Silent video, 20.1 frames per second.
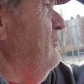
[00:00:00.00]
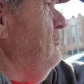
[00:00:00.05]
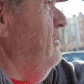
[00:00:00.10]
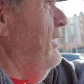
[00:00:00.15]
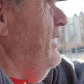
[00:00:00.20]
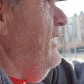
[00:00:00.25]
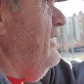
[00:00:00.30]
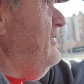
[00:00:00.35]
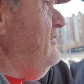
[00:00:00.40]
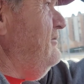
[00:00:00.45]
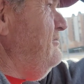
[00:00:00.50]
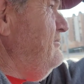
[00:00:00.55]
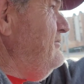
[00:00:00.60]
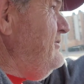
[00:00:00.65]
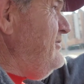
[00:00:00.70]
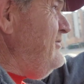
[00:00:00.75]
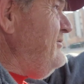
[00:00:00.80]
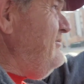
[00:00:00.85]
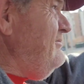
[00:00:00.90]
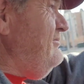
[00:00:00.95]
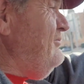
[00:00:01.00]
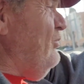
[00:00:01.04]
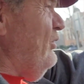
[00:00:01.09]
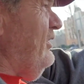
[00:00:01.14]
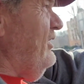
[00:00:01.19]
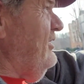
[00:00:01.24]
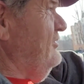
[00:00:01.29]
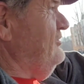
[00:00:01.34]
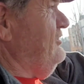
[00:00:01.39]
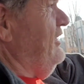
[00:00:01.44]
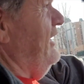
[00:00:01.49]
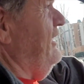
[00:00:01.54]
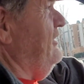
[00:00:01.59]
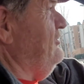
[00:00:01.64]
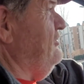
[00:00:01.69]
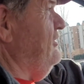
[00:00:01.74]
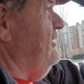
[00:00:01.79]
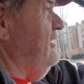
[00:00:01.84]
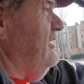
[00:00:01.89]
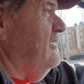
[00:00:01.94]
Biden. Well, it's
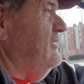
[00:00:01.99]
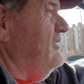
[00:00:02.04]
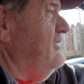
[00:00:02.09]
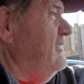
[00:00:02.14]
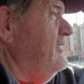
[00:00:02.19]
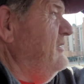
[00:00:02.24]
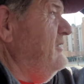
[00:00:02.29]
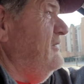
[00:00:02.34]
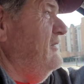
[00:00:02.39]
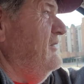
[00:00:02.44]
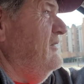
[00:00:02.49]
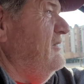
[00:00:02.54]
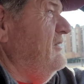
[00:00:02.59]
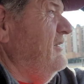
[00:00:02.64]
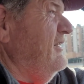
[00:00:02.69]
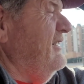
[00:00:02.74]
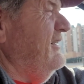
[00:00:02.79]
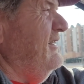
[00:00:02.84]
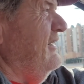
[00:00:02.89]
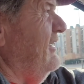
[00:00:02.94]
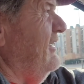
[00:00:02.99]
actually a... And